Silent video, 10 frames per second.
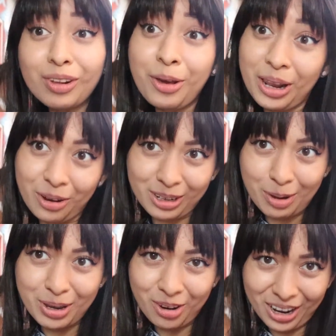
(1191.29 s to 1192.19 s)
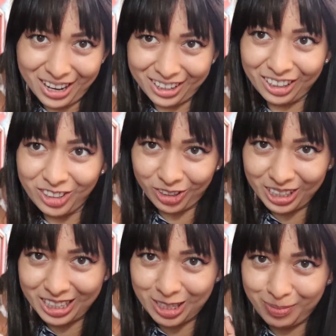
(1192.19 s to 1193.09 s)
And now let me go ahead and
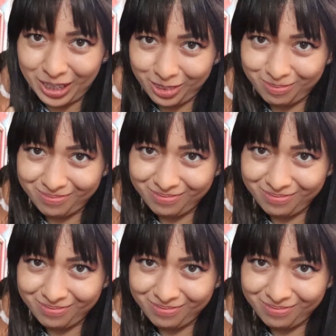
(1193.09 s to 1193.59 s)
enjoy this meal.